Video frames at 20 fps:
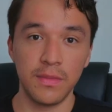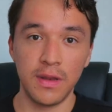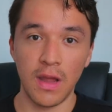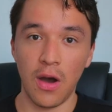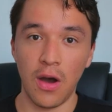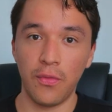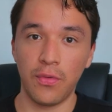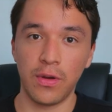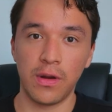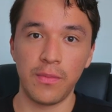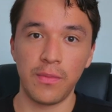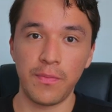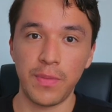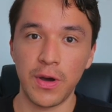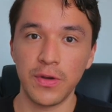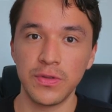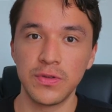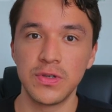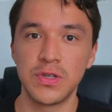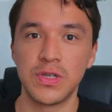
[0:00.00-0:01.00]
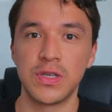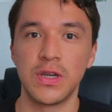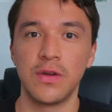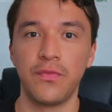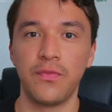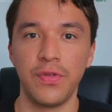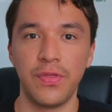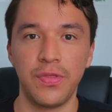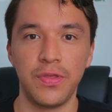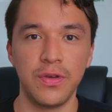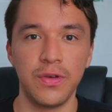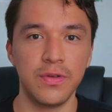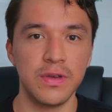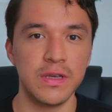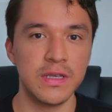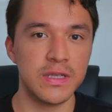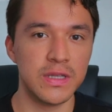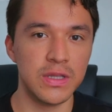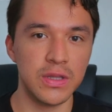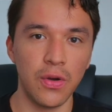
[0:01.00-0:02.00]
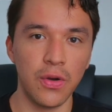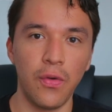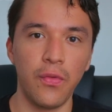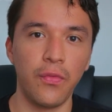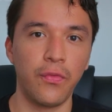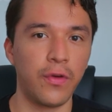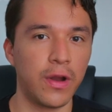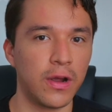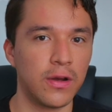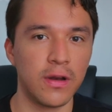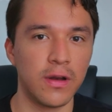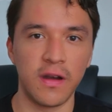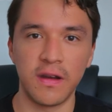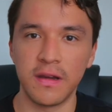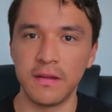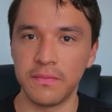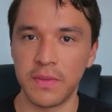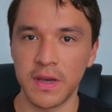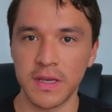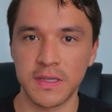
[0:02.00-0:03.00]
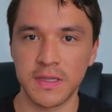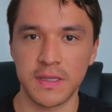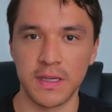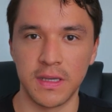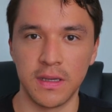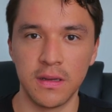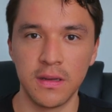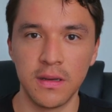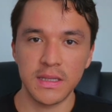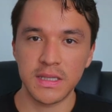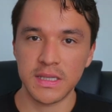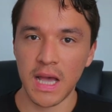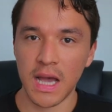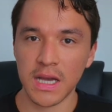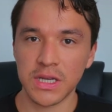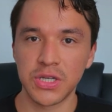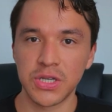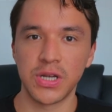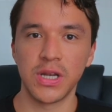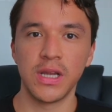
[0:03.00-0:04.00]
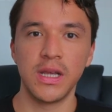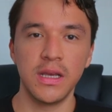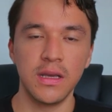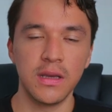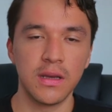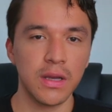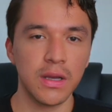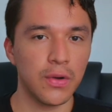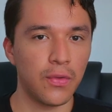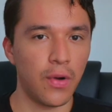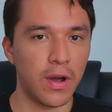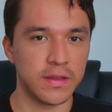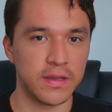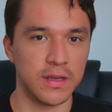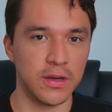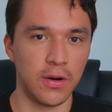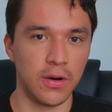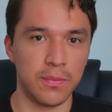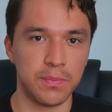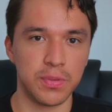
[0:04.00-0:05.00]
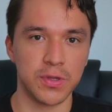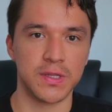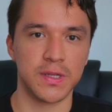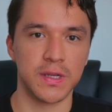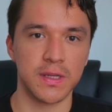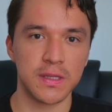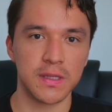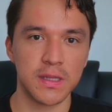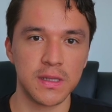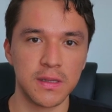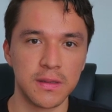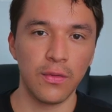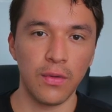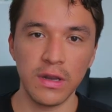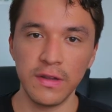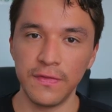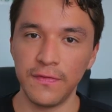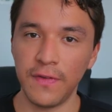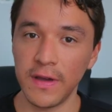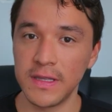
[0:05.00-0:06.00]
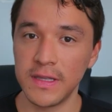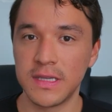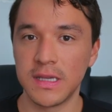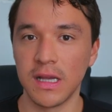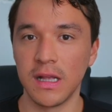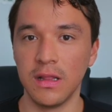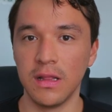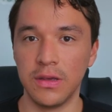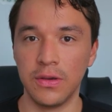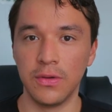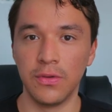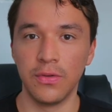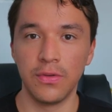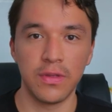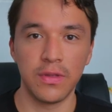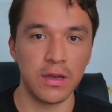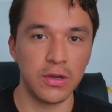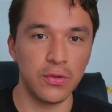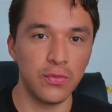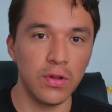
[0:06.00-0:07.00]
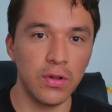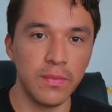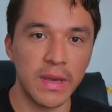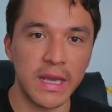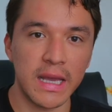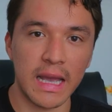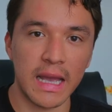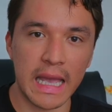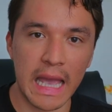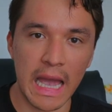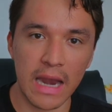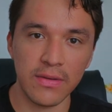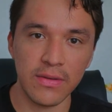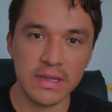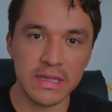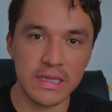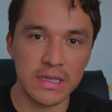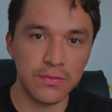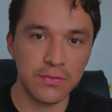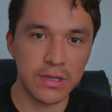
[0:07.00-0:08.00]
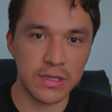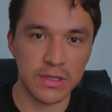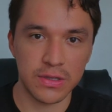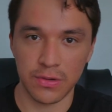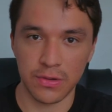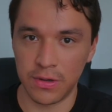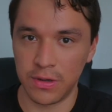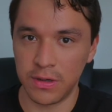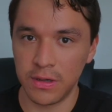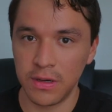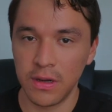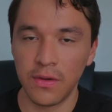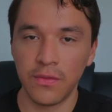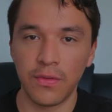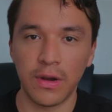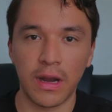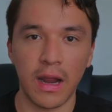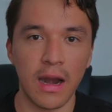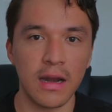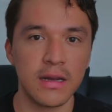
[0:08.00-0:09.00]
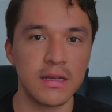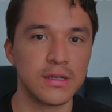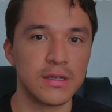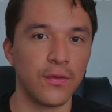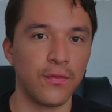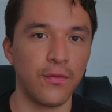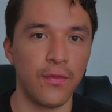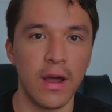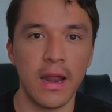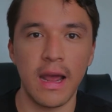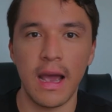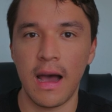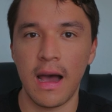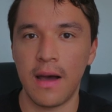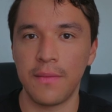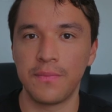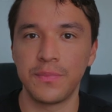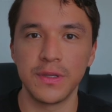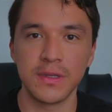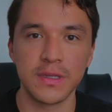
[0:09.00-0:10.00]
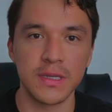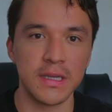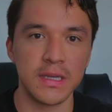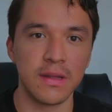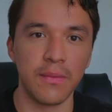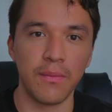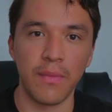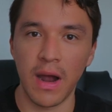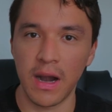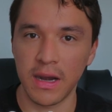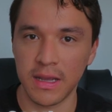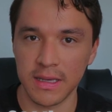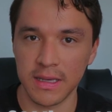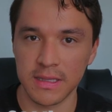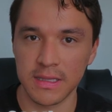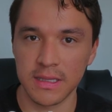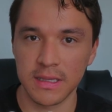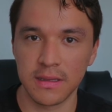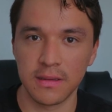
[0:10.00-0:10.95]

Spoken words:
Now, what I'm about to share with you is no regular investing. It's actually quite the opposite. What if I tell you that you will make a guaranteed return regardless of what happens in the market?